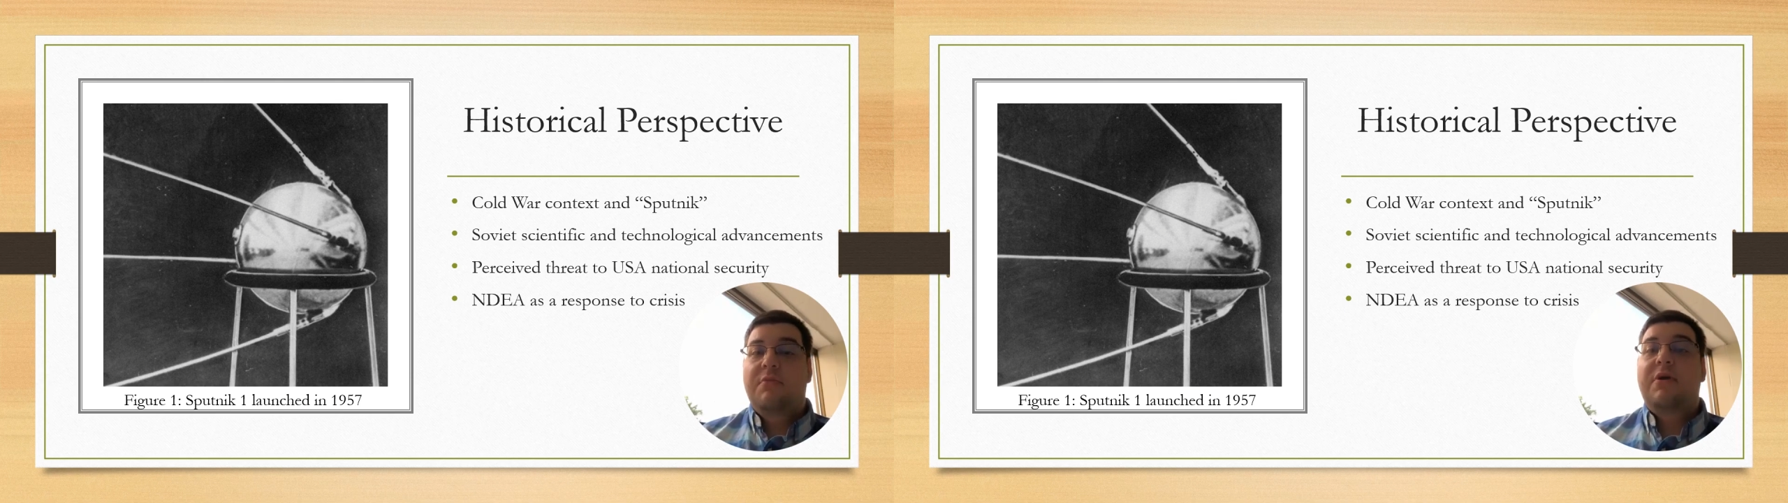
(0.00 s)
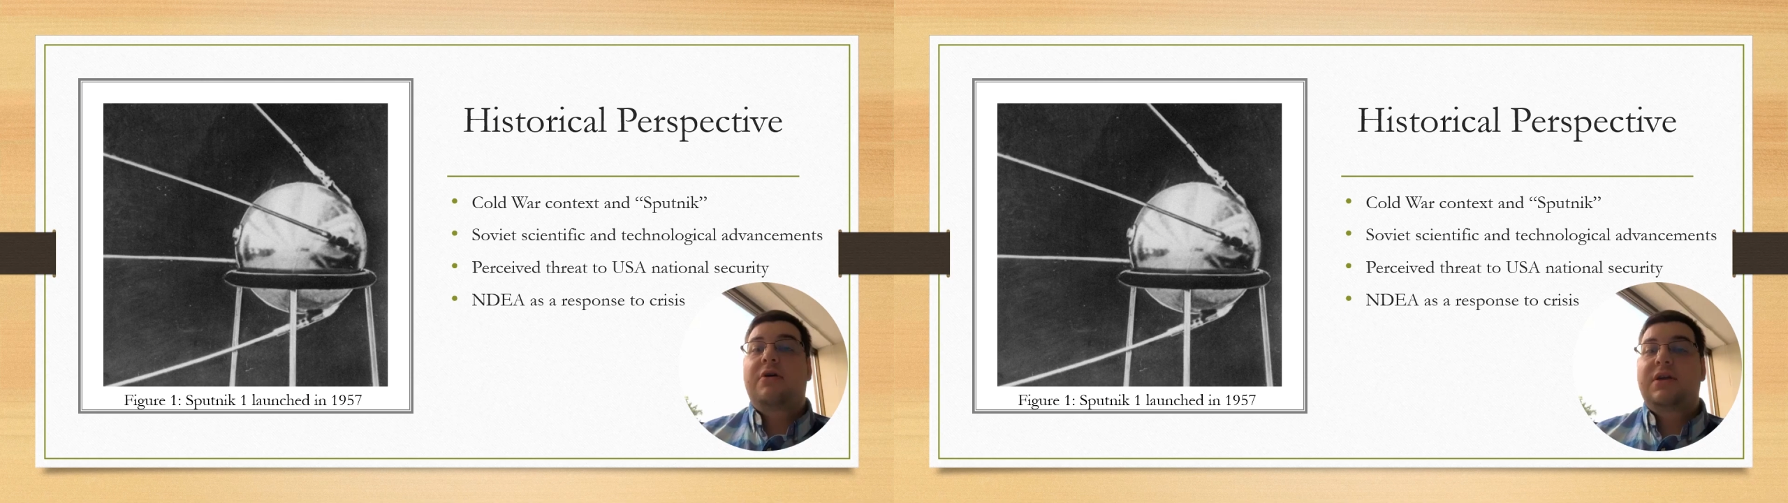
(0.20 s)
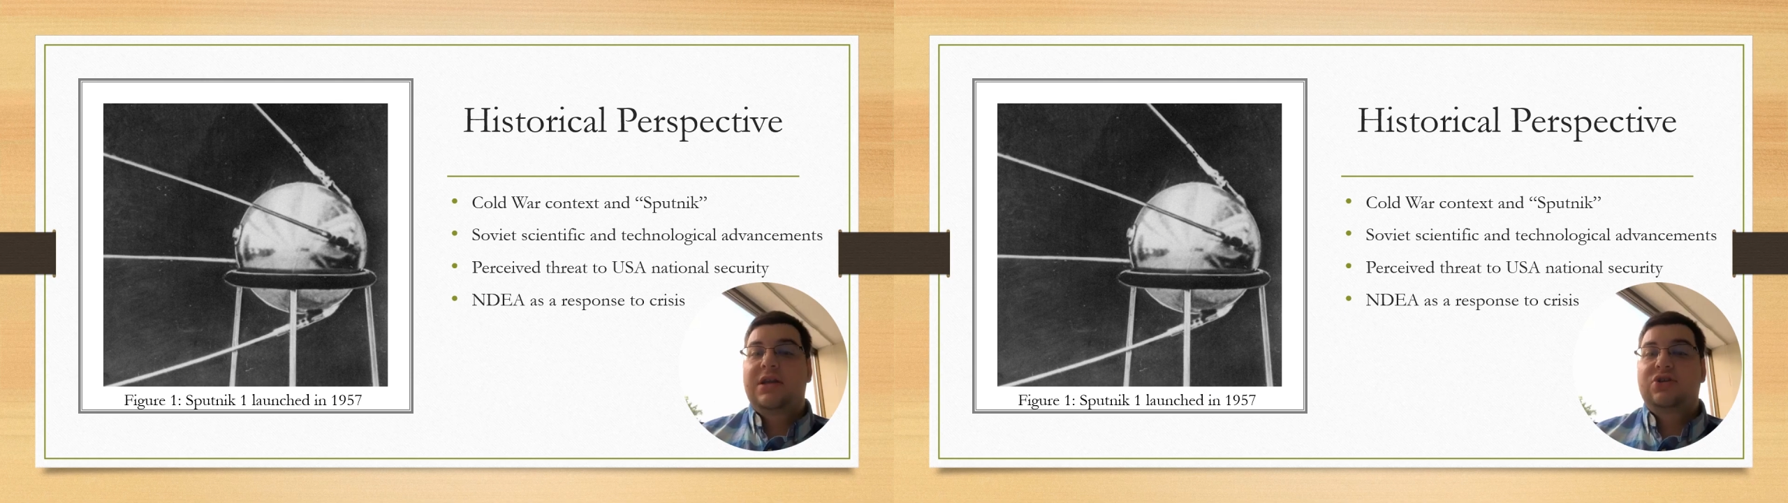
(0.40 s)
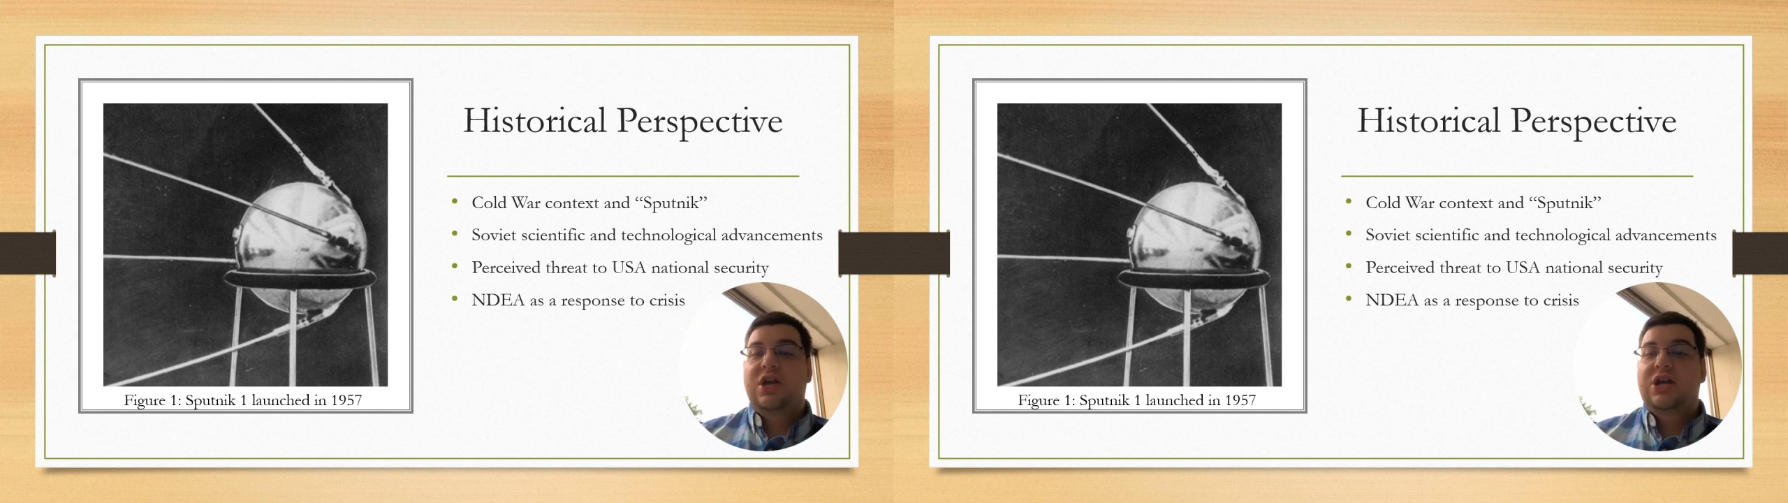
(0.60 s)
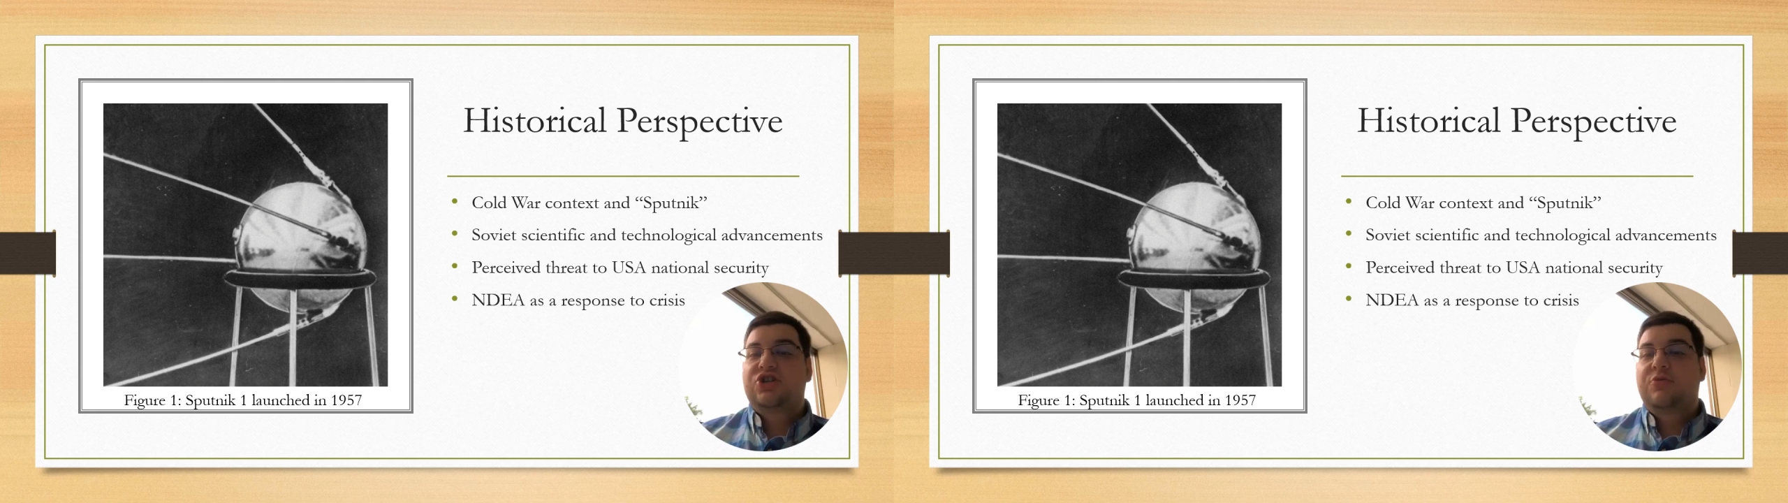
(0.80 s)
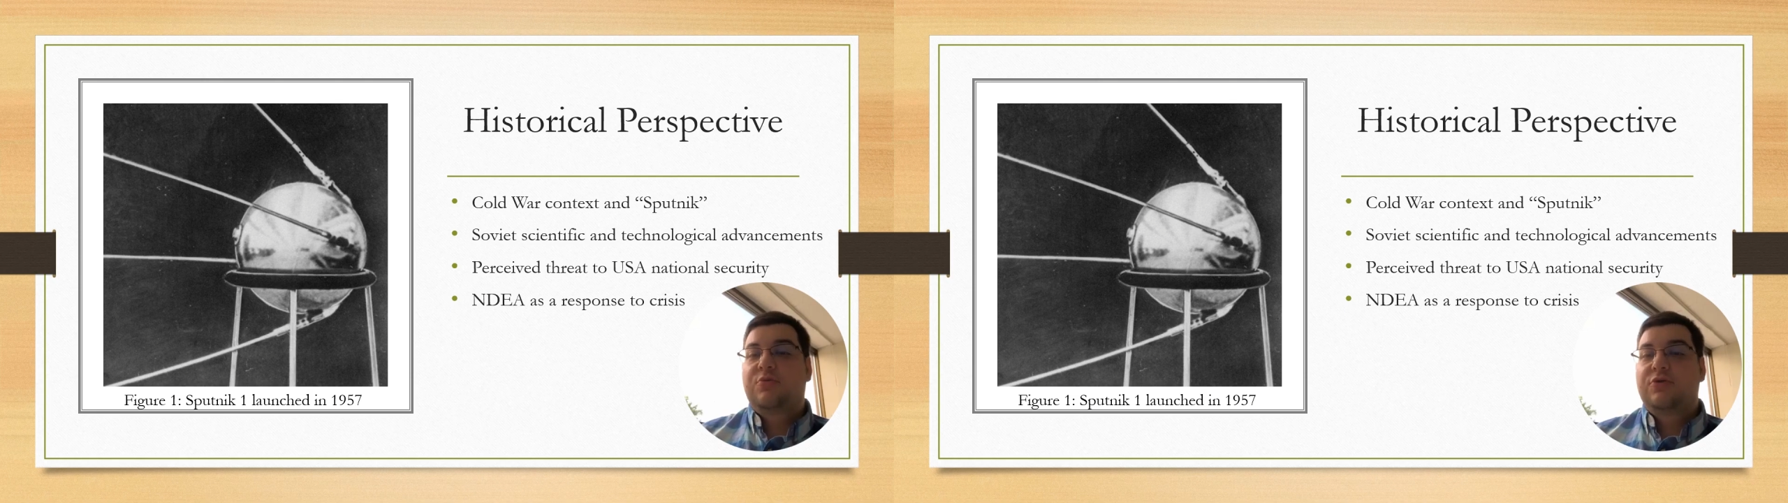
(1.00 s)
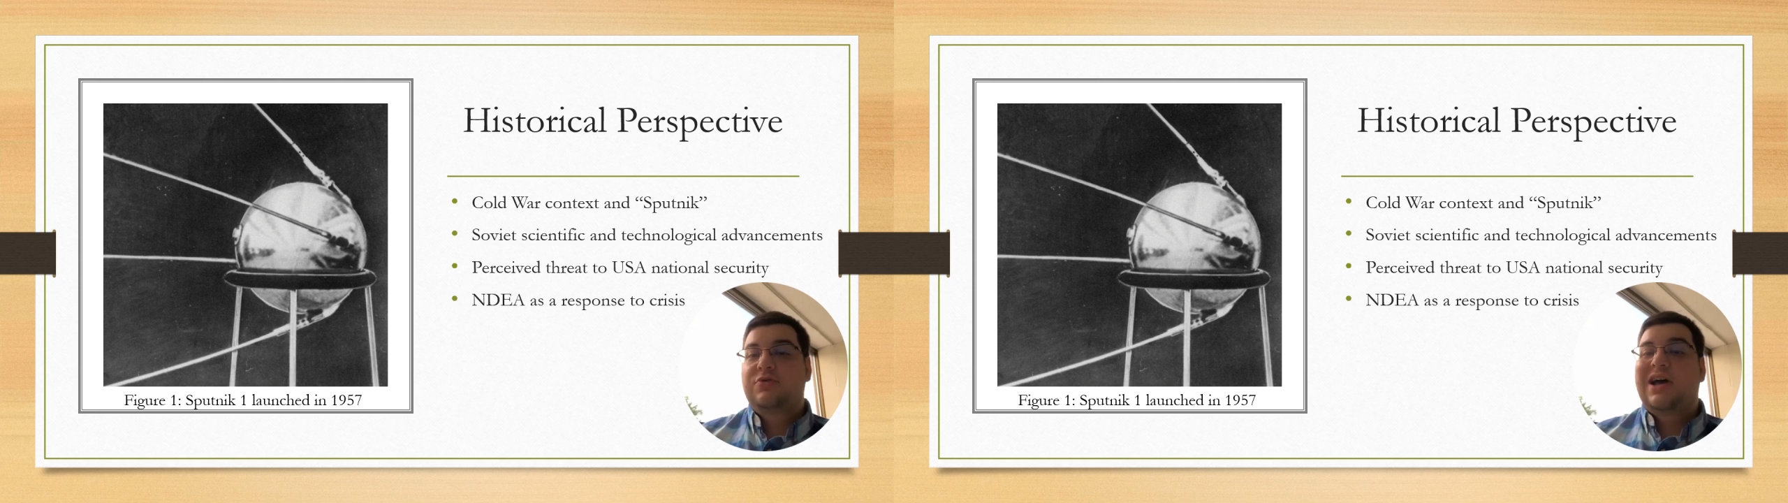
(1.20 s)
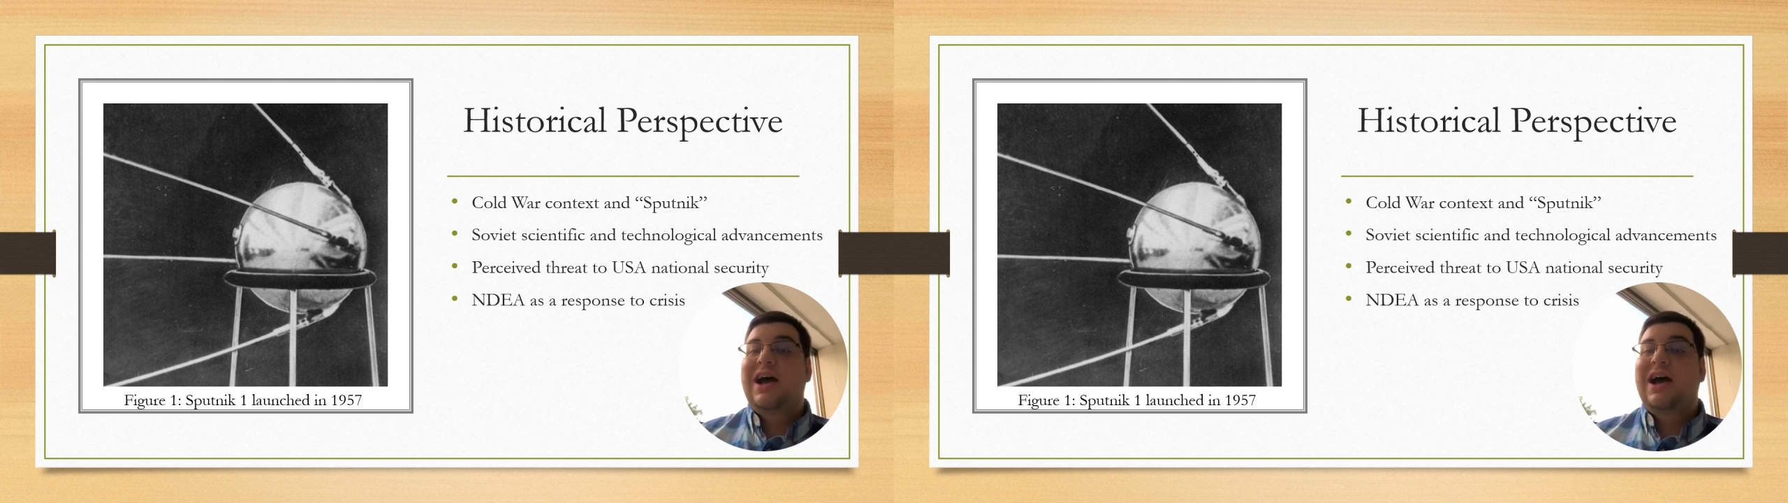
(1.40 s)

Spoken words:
American education to produce a